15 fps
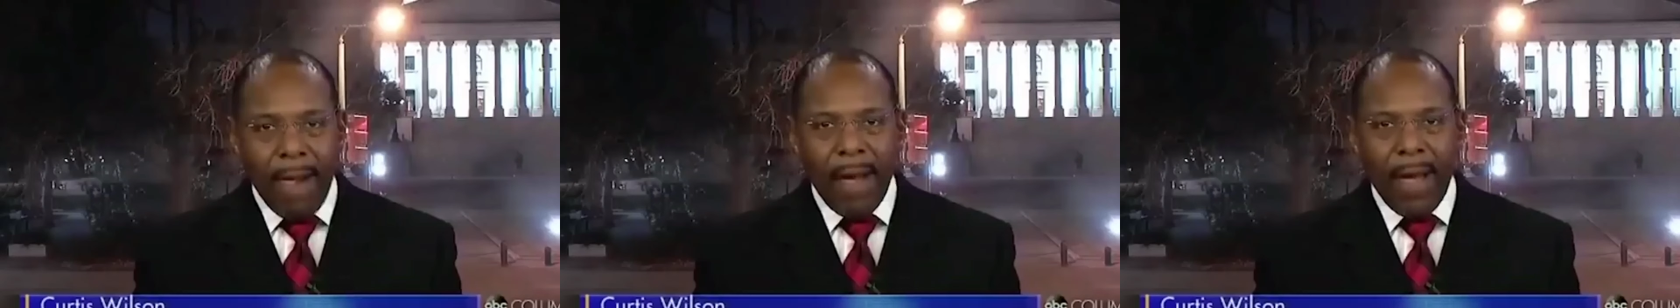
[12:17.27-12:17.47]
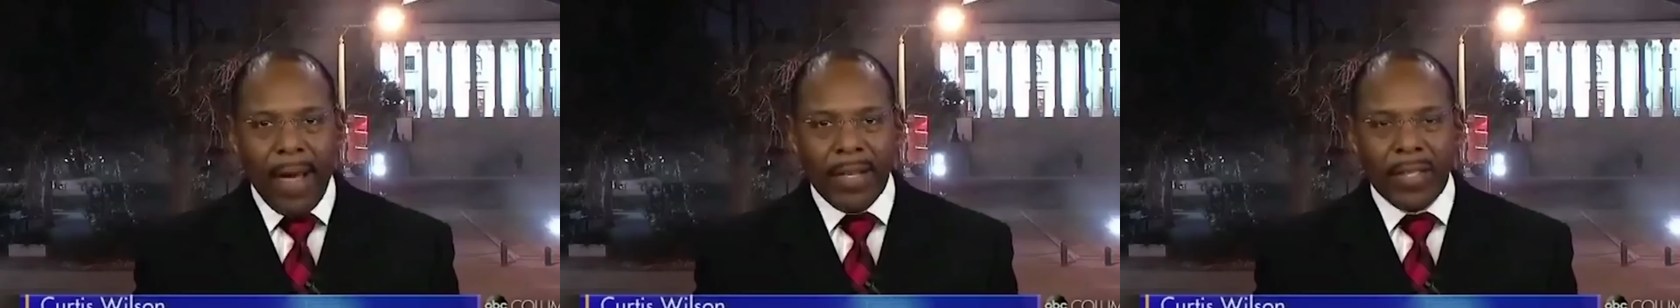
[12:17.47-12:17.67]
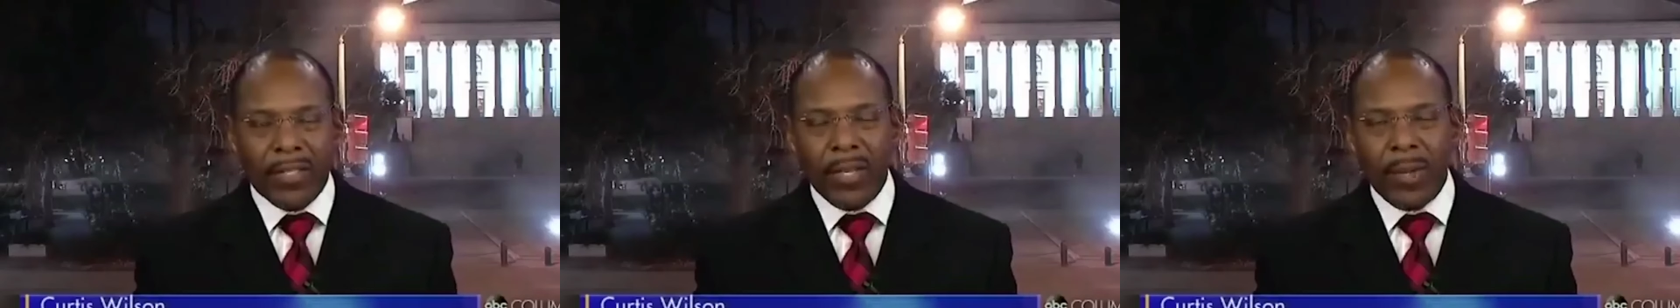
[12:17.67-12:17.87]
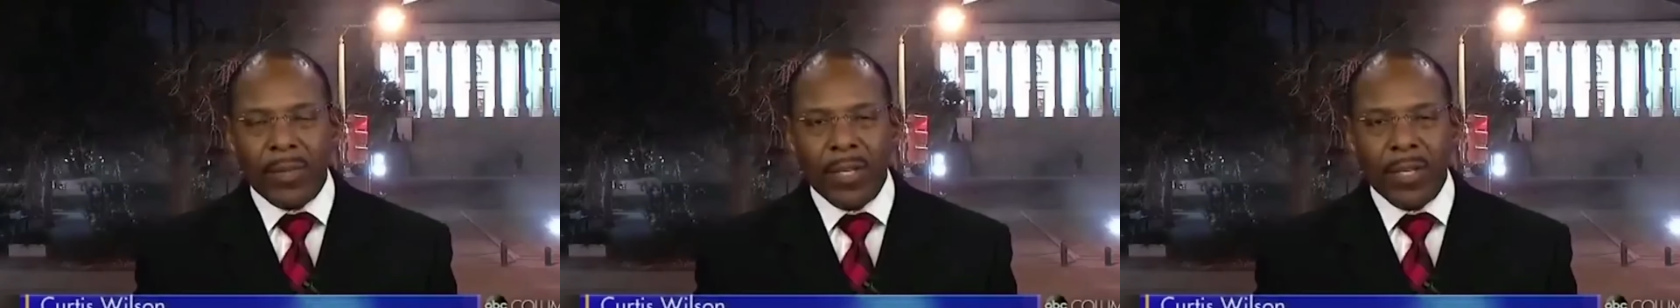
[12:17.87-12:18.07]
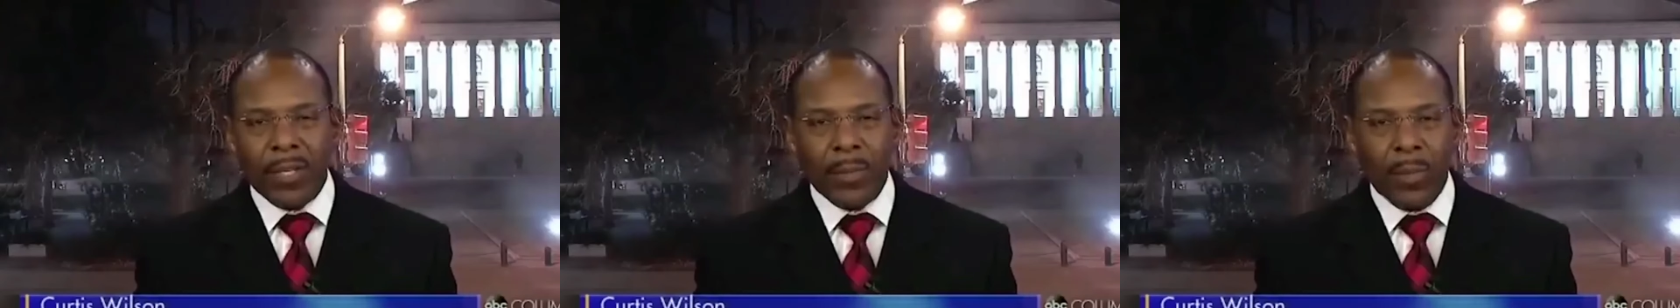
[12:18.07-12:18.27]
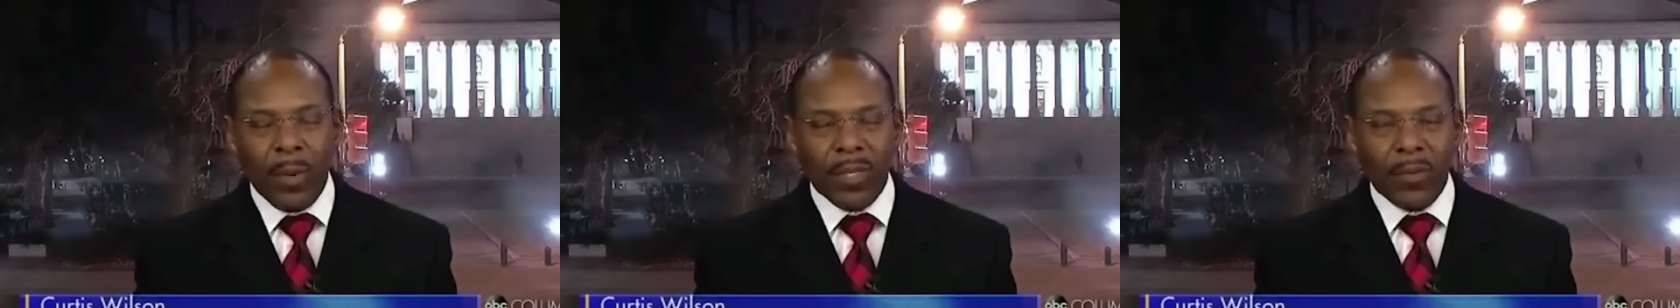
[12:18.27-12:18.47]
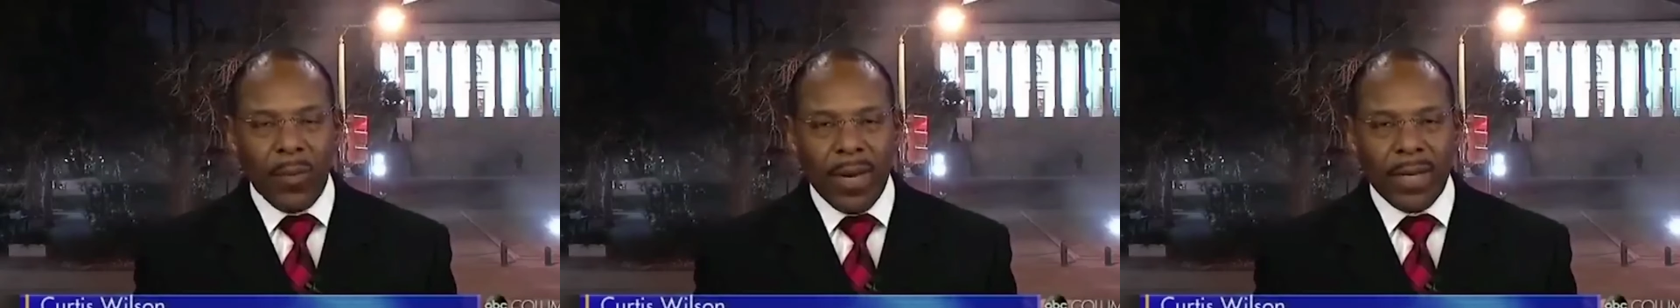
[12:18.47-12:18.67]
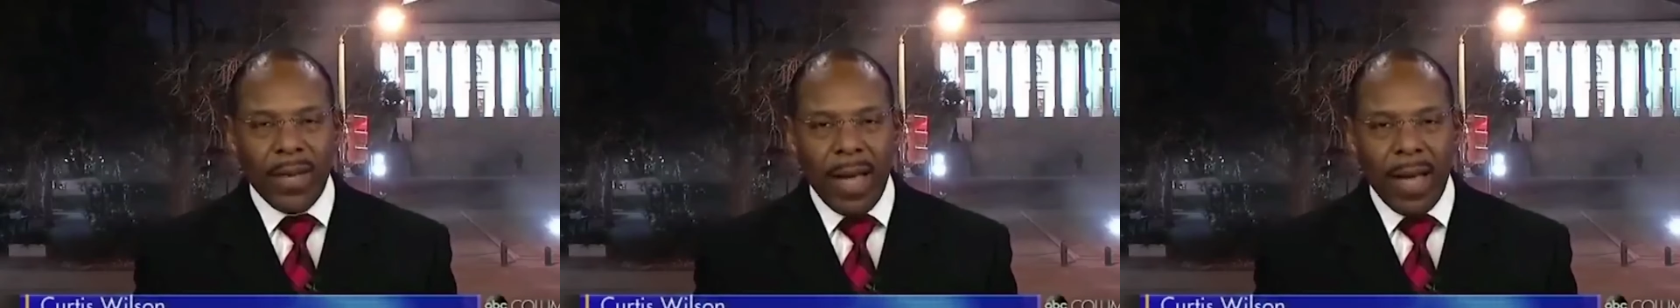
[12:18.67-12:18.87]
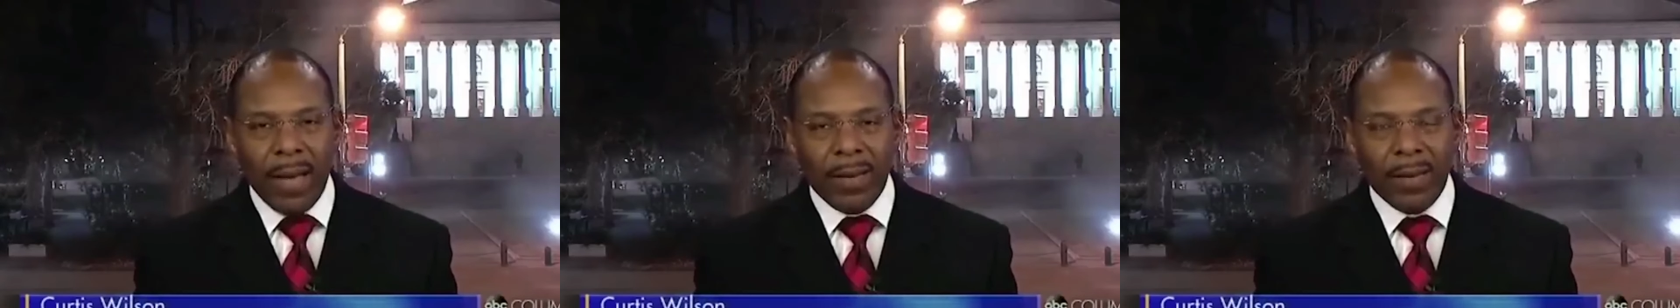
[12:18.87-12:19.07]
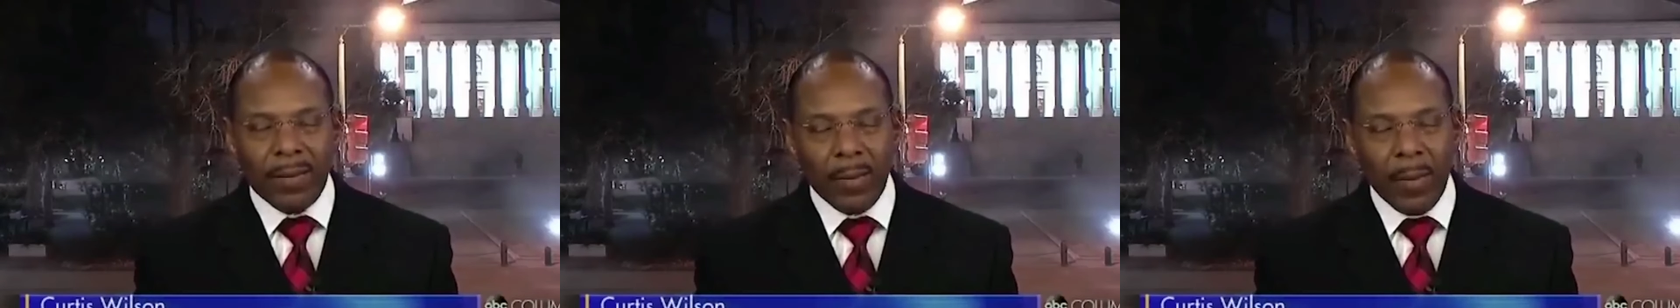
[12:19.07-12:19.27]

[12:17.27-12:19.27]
right, let's jump to your sports right now.